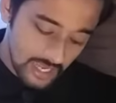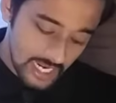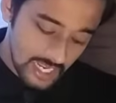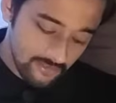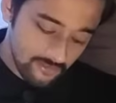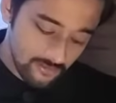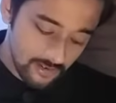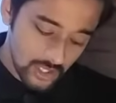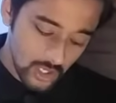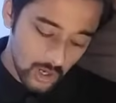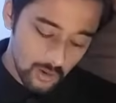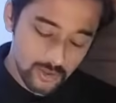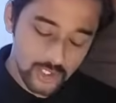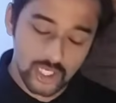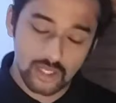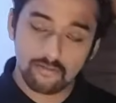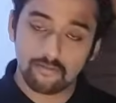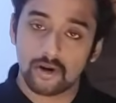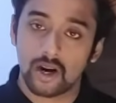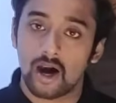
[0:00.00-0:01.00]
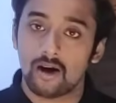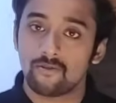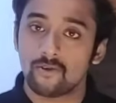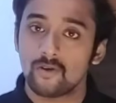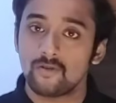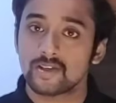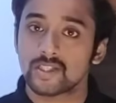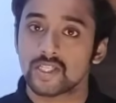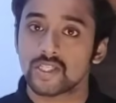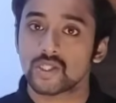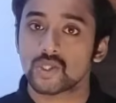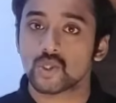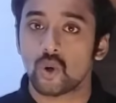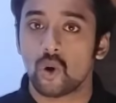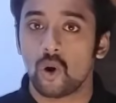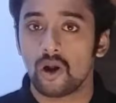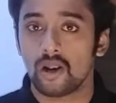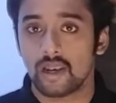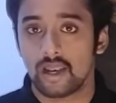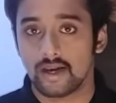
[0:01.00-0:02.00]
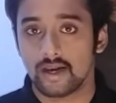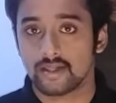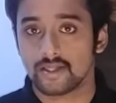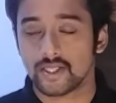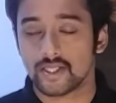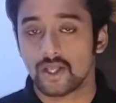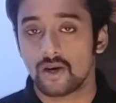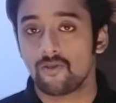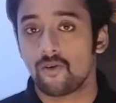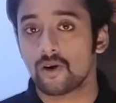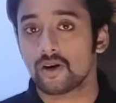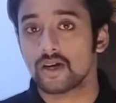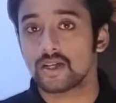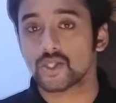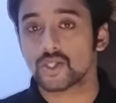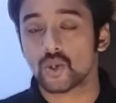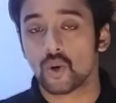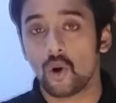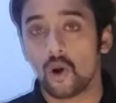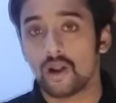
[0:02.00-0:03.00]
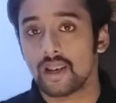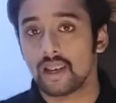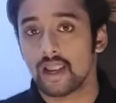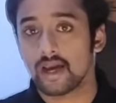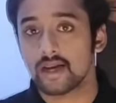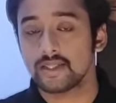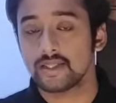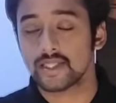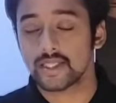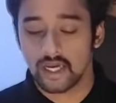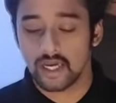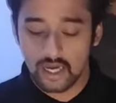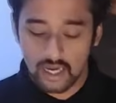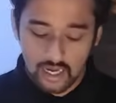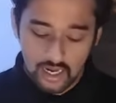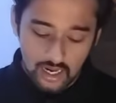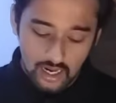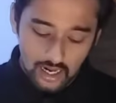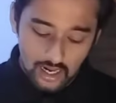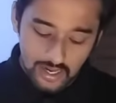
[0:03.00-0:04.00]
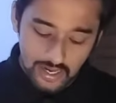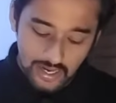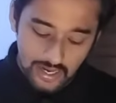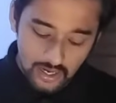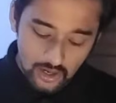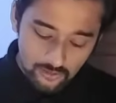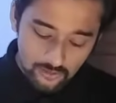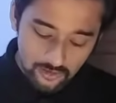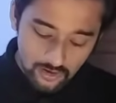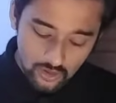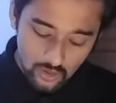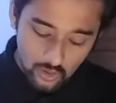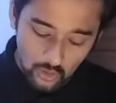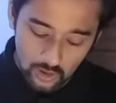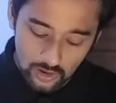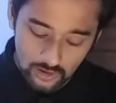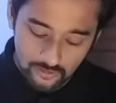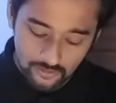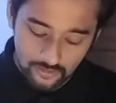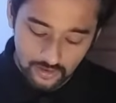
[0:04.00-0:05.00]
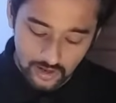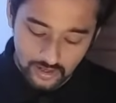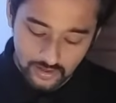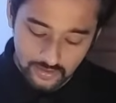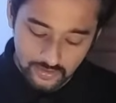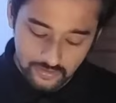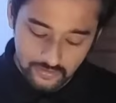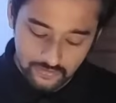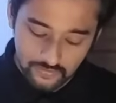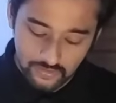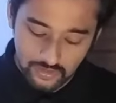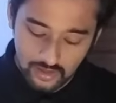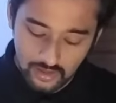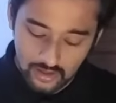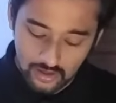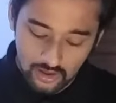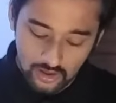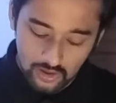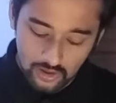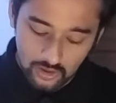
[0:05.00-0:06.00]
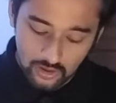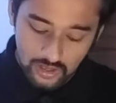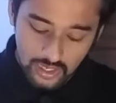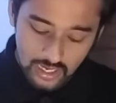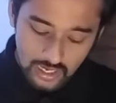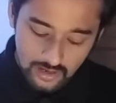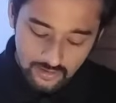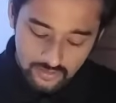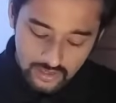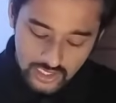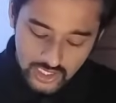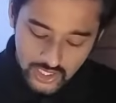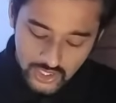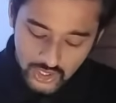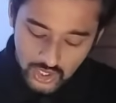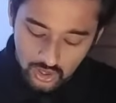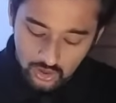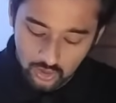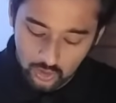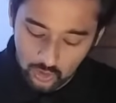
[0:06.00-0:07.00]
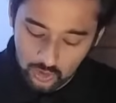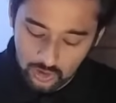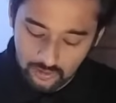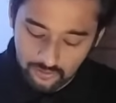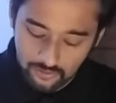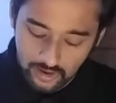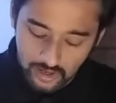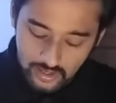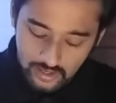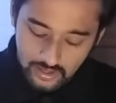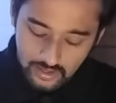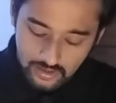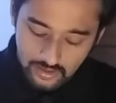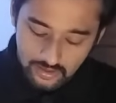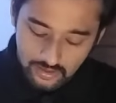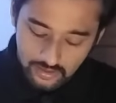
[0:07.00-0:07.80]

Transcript: are left with option Bravo, which is squall lines. Now what are squall lines? Ahead of a cold front. Okay, if this is your cold front,